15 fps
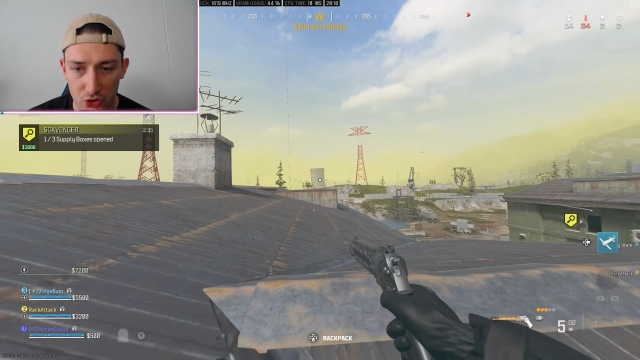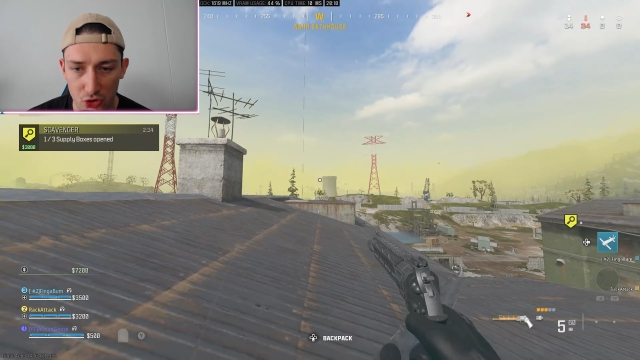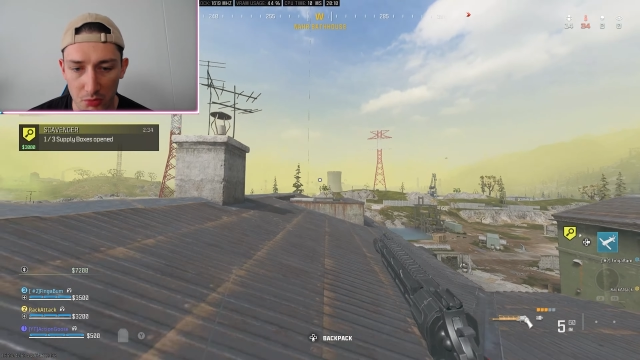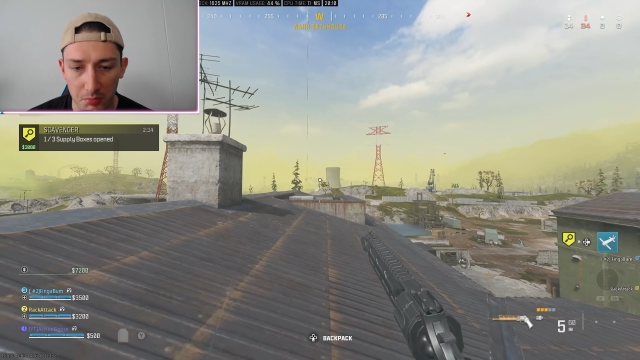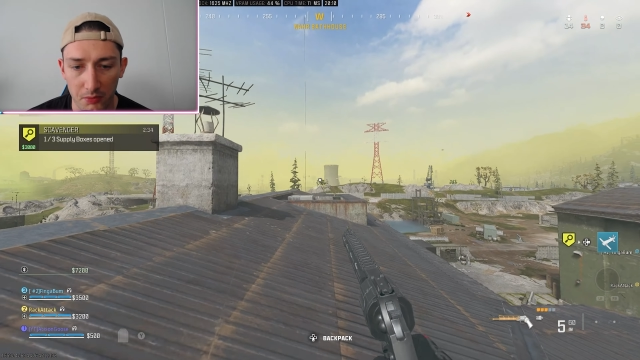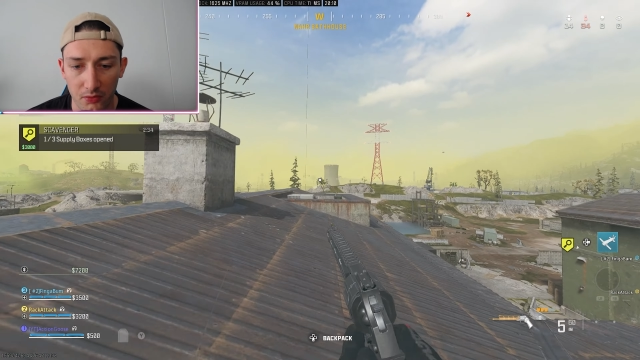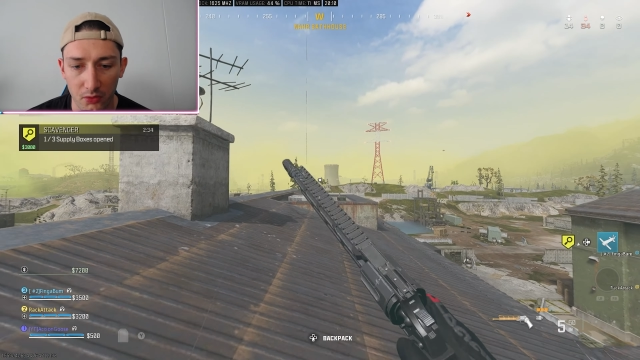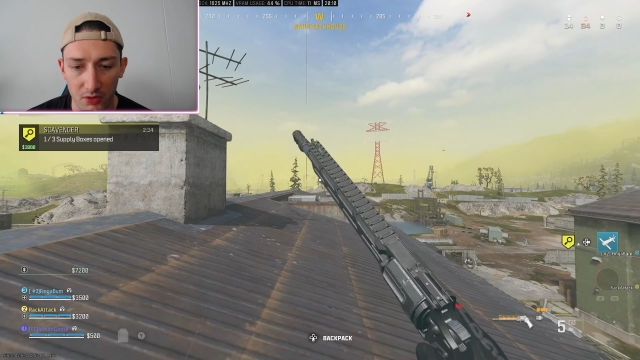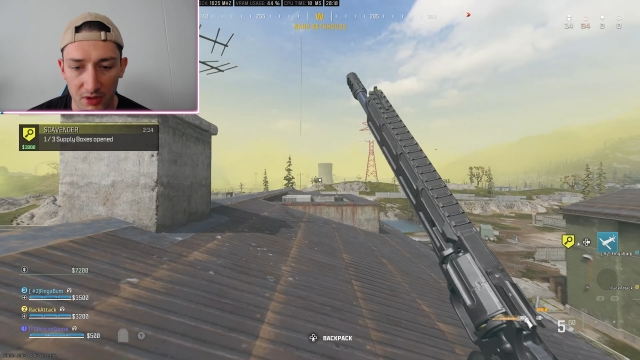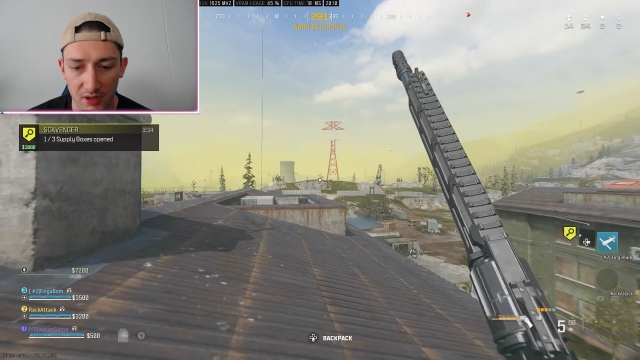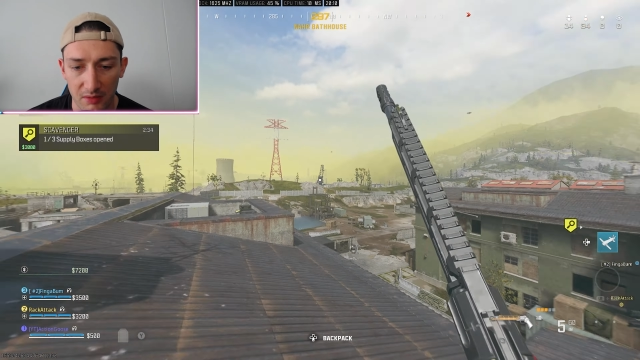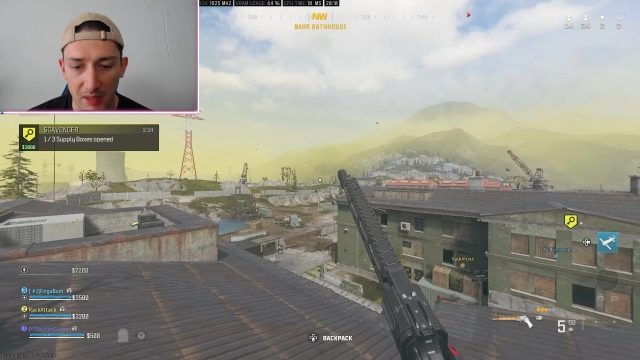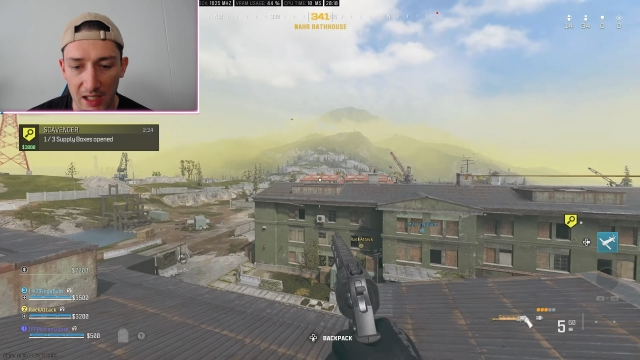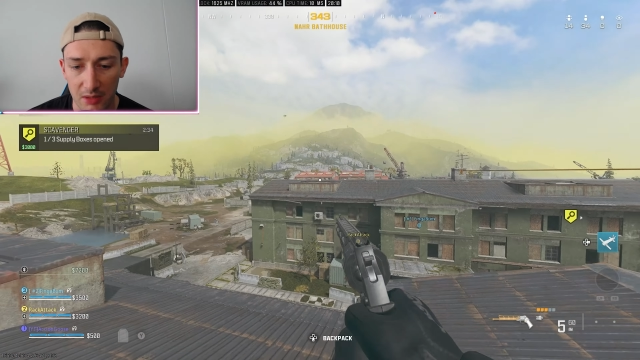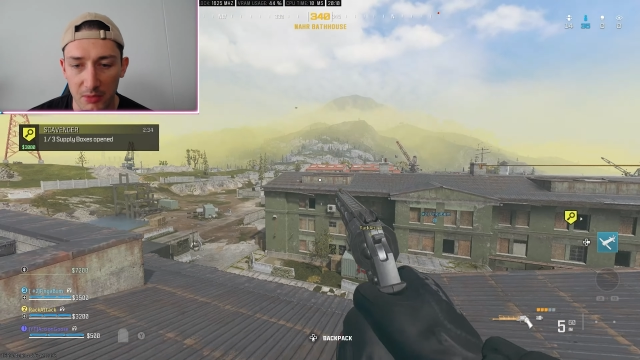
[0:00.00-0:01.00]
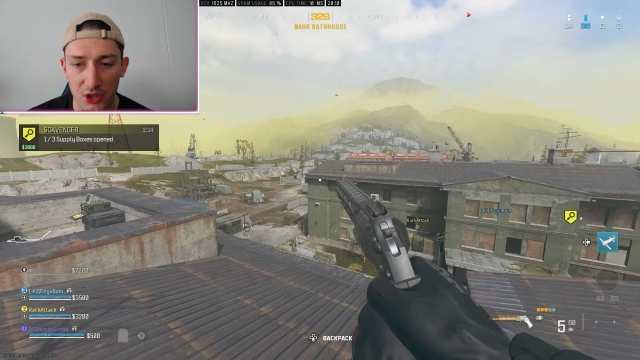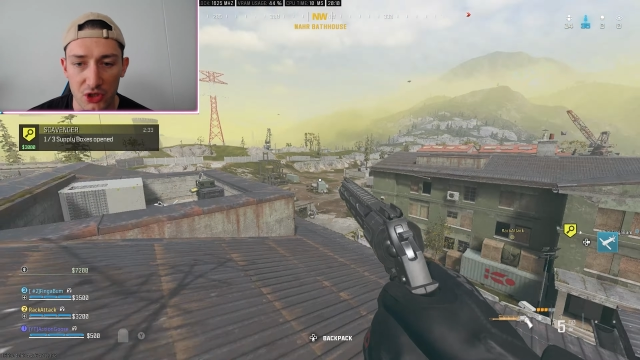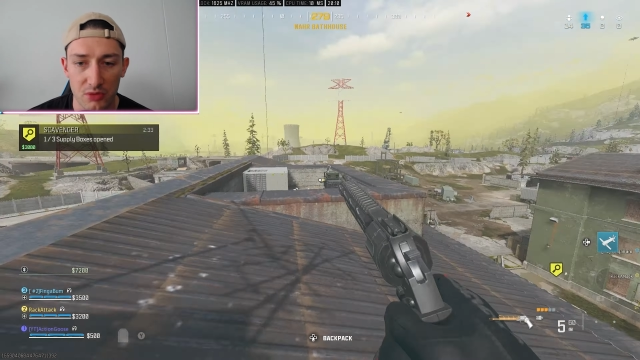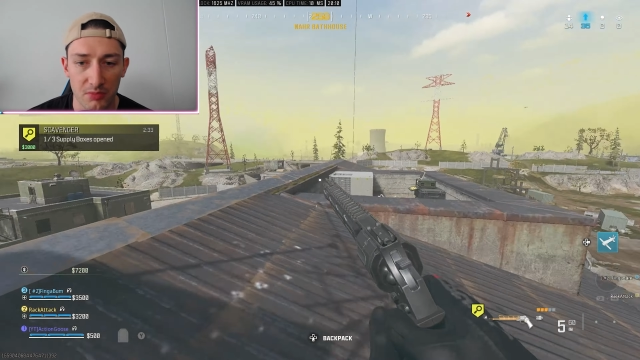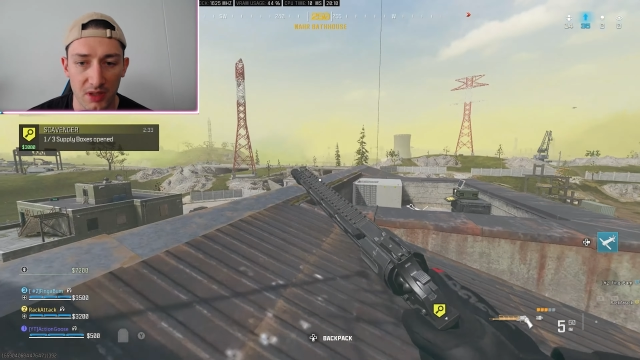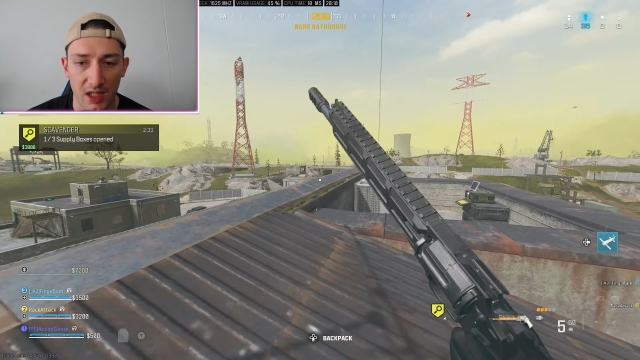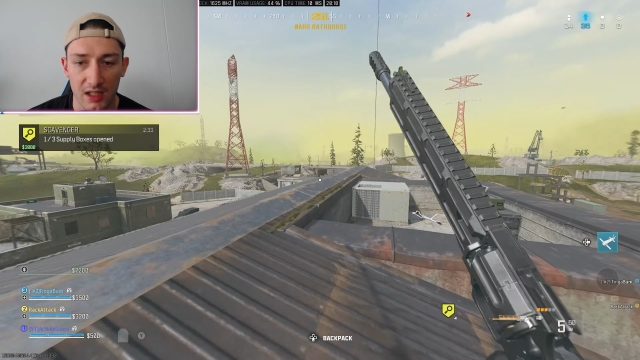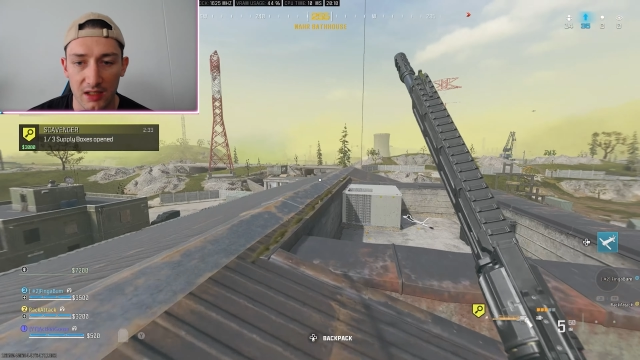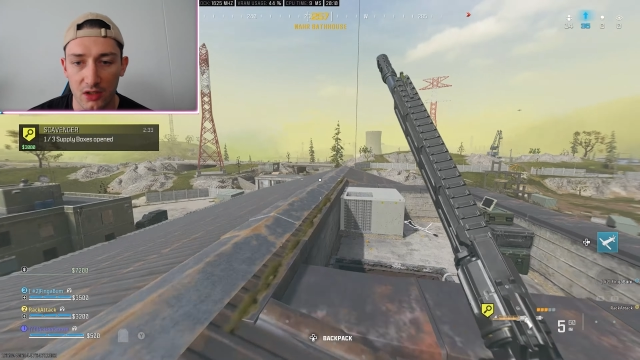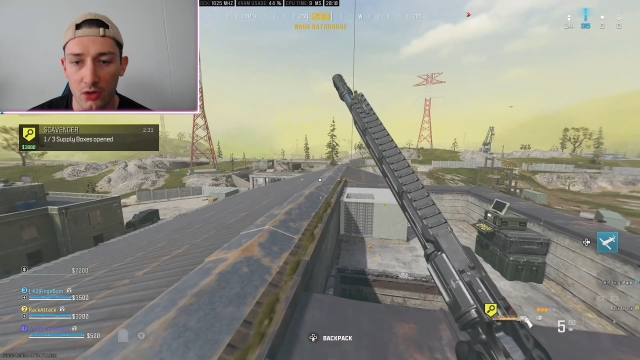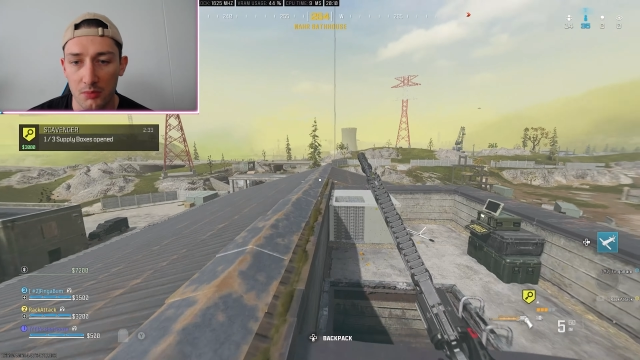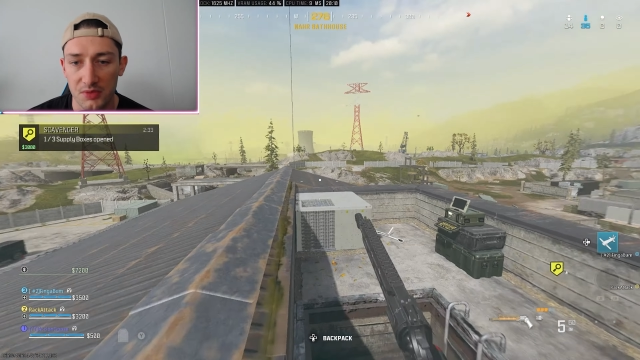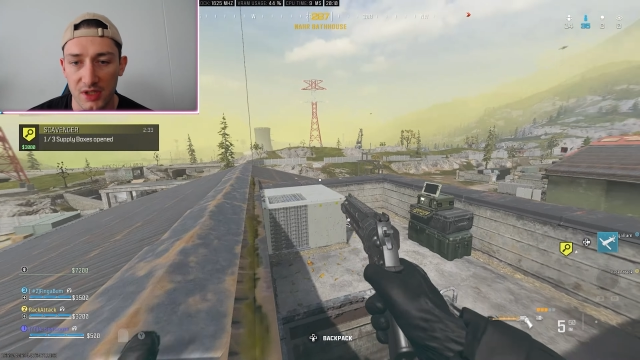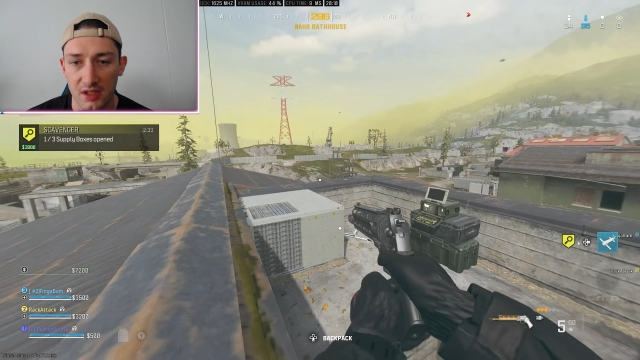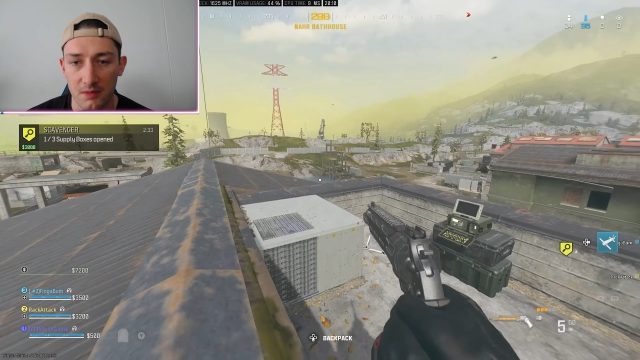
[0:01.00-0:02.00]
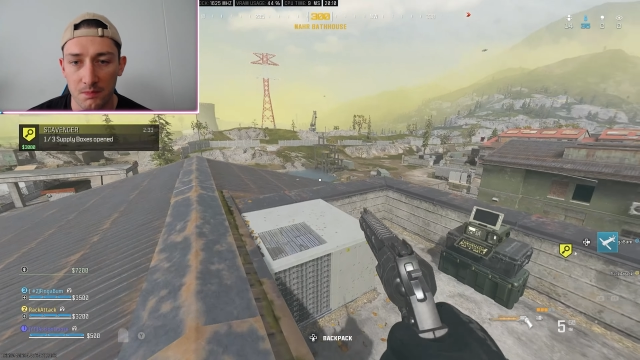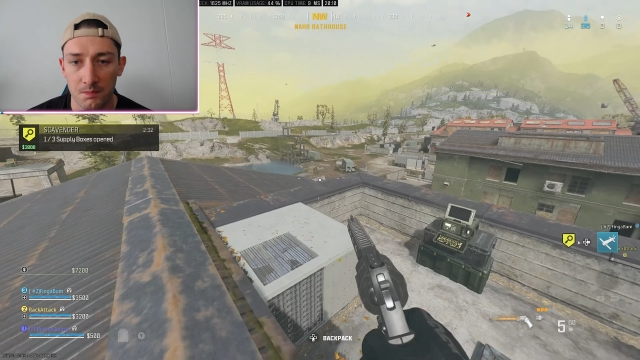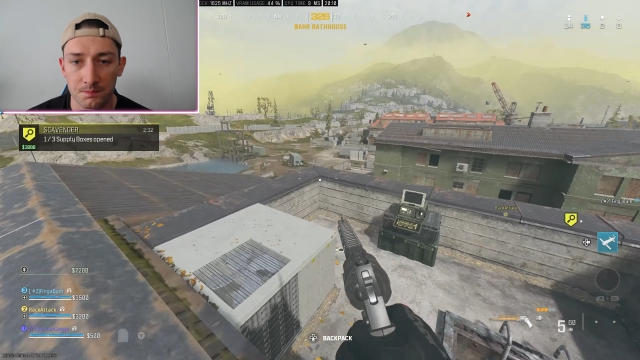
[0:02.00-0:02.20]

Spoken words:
Jump before the animation mechanic comes in.